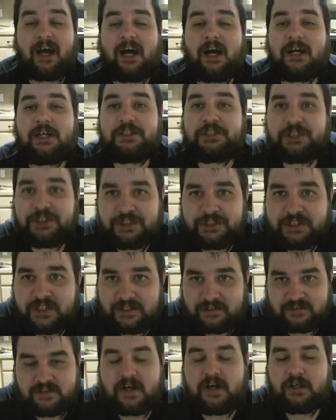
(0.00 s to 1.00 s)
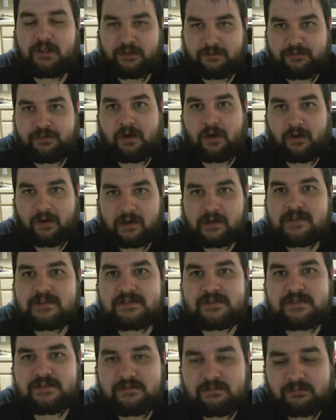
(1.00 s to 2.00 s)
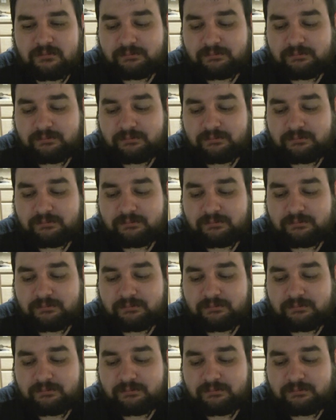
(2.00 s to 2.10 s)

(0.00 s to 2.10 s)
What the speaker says: a shit ton of cards.